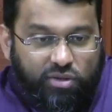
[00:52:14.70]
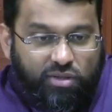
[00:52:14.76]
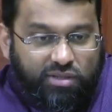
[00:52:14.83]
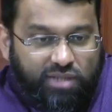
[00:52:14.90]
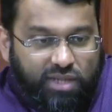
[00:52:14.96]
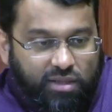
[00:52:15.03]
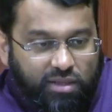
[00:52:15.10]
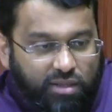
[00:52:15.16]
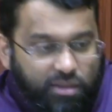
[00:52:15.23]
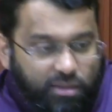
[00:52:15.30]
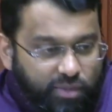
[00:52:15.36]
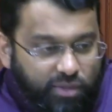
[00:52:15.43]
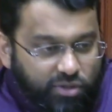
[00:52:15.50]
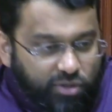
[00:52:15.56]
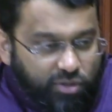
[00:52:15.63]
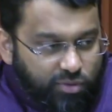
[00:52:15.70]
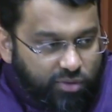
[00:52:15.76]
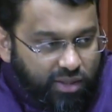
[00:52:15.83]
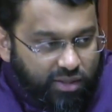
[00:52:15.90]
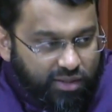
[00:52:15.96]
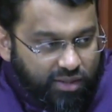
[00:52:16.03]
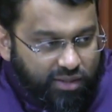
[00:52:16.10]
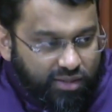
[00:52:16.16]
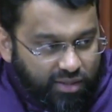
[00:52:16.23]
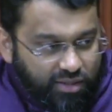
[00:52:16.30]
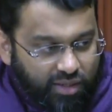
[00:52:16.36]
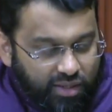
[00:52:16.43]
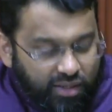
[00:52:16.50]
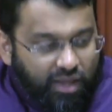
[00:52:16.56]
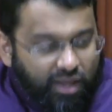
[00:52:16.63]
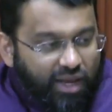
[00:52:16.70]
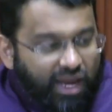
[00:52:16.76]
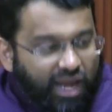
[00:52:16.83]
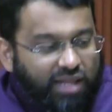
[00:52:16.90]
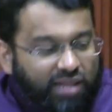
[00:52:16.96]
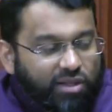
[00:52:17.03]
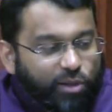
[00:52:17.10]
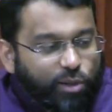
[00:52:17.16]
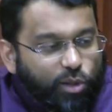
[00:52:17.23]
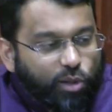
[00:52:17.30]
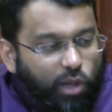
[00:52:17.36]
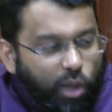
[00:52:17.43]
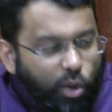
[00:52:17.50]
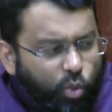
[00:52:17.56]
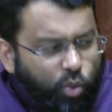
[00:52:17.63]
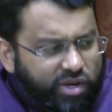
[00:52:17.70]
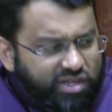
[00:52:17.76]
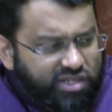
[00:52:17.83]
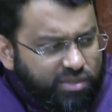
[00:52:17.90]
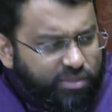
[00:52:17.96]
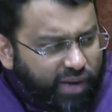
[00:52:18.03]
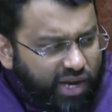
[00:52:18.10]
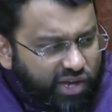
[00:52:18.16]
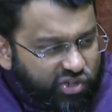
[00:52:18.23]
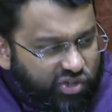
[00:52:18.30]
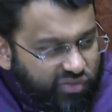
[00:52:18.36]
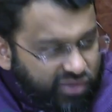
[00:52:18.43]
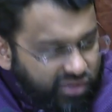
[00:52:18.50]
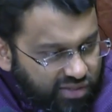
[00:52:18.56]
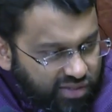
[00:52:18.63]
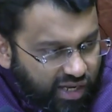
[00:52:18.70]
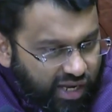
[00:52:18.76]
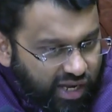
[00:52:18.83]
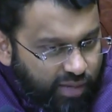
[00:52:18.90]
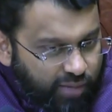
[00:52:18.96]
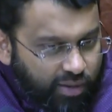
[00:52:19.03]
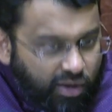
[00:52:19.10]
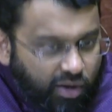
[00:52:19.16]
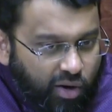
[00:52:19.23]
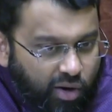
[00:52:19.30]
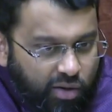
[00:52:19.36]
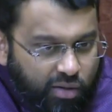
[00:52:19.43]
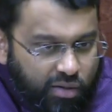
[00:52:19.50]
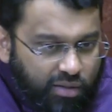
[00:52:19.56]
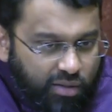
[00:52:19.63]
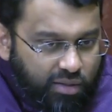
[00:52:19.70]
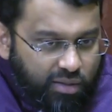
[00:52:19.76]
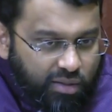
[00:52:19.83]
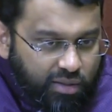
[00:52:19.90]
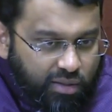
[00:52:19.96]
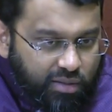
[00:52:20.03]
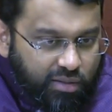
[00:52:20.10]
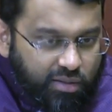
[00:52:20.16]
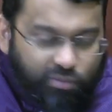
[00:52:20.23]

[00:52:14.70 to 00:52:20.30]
the 10, then the Badriyun, then, then, then, then. And the lowest batch of the Sahaba are the